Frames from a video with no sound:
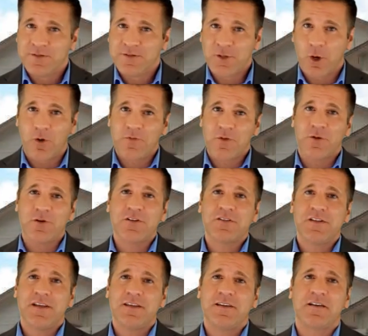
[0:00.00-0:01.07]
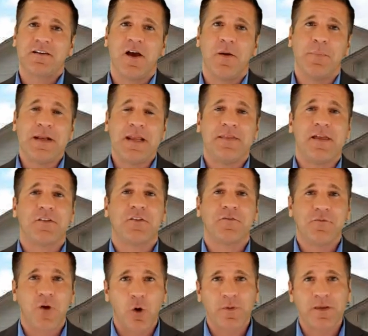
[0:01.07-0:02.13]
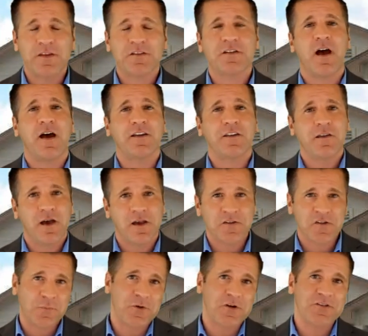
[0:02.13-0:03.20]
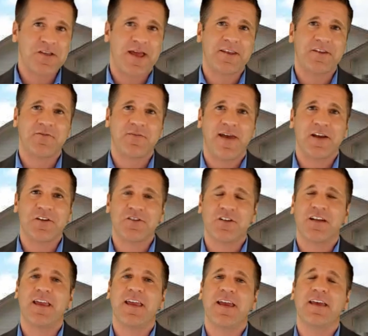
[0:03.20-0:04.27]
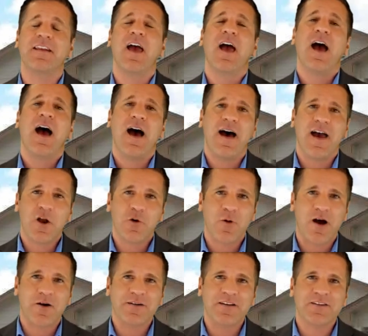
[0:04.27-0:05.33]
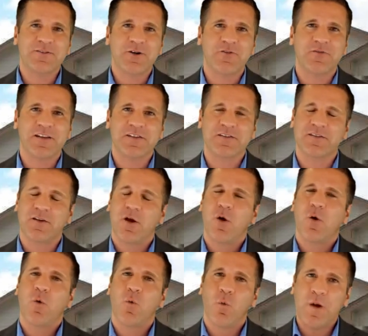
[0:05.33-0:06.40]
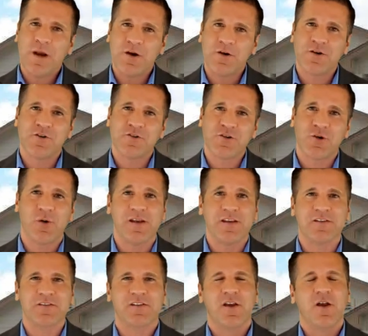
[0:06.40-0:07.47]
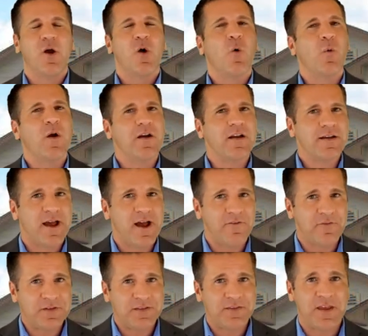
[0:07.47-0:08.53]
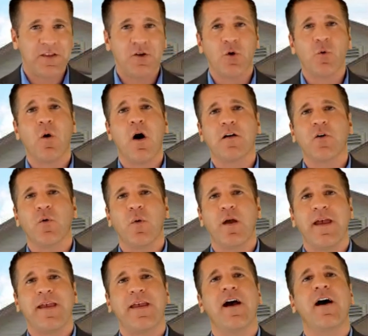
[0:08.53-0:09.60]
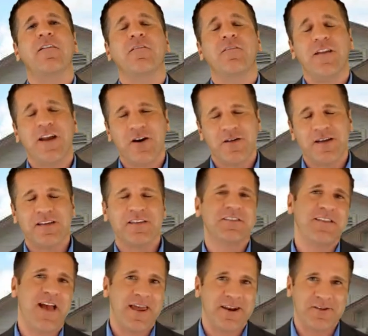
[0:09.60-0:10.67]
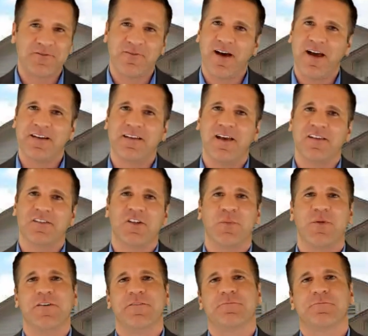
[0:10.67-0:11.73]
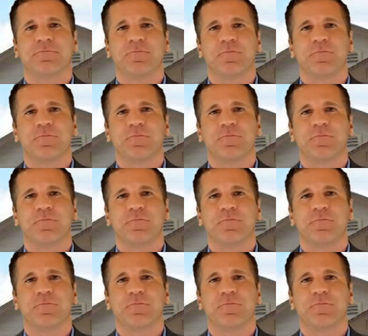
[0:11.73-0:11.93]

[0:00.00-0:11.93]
So, if you're seeking a company that's focused on customer satisfaction and high quality service, we're your choice. We're confident that you'll walk away a very satisfied customer.